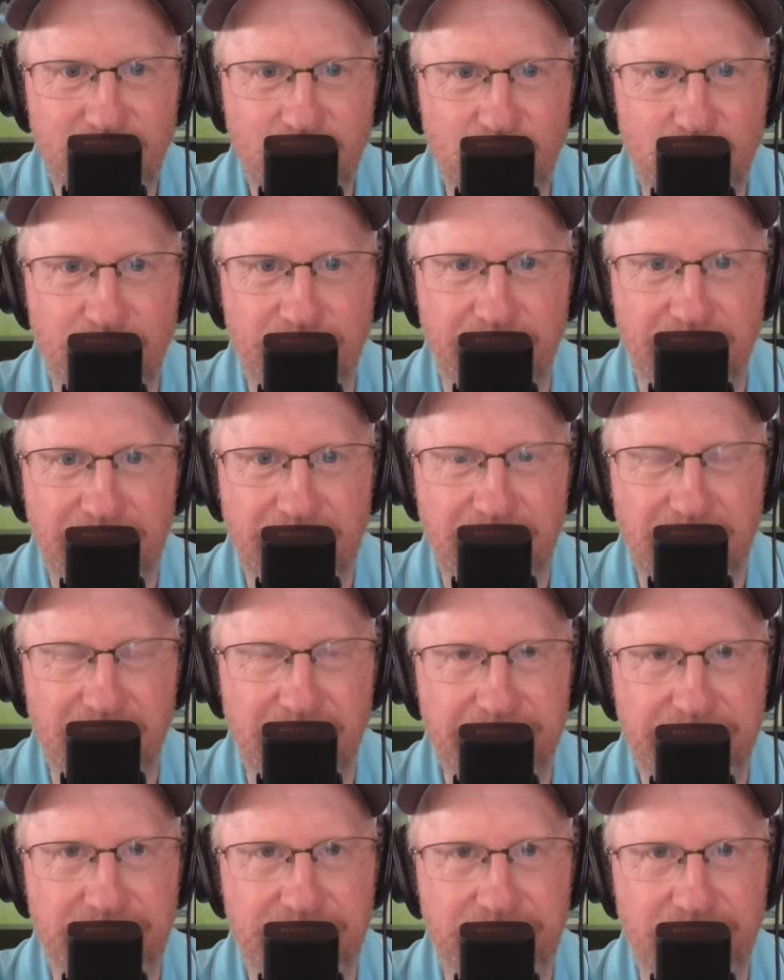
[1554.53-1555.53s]
What a
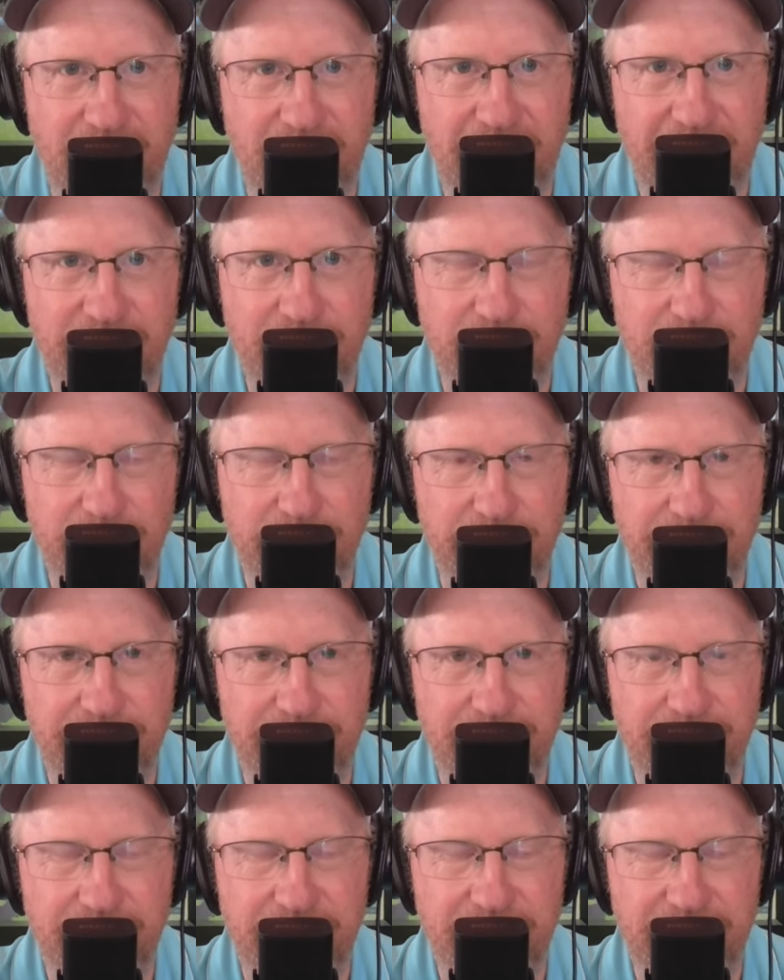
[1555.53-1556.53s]
clutch shot. Holy
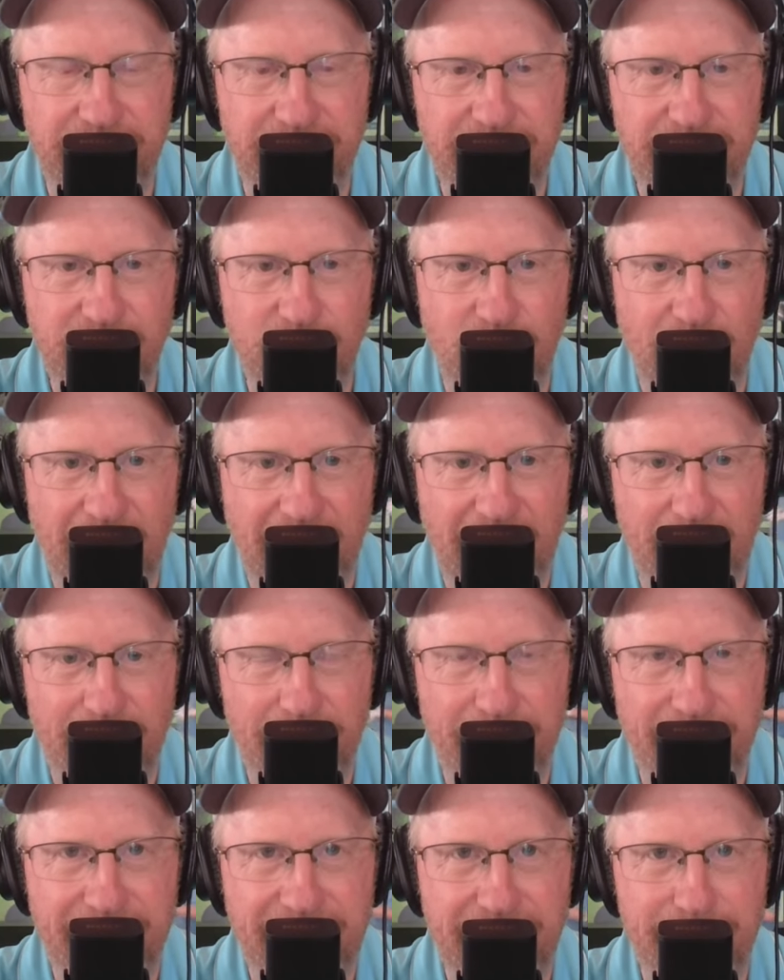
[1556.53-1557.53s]
shit. Wow.
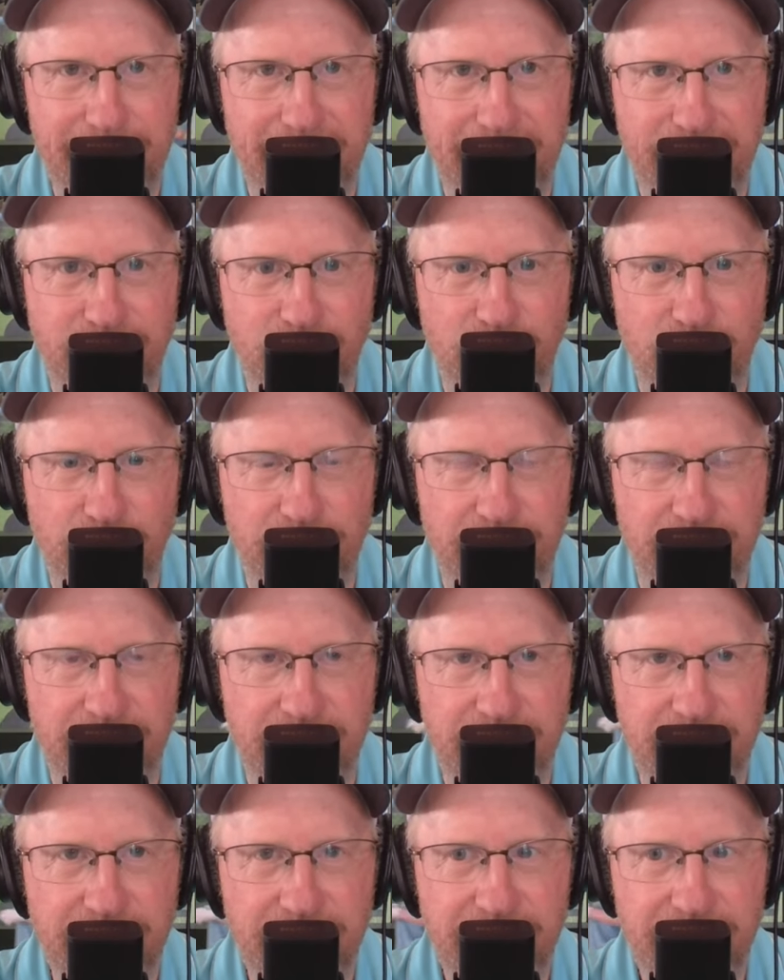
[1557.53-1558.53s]
By the kid by Florida.